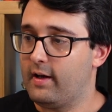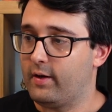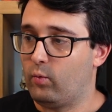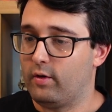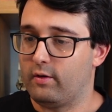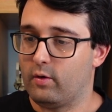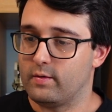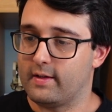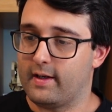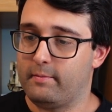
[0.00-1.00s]
in one of
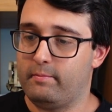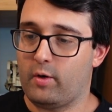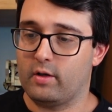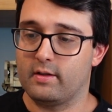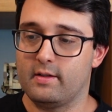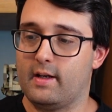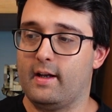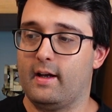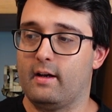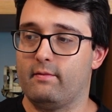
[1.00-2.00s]
those boxes that I
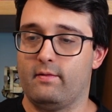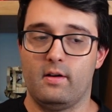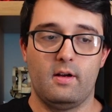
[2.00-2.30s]
have.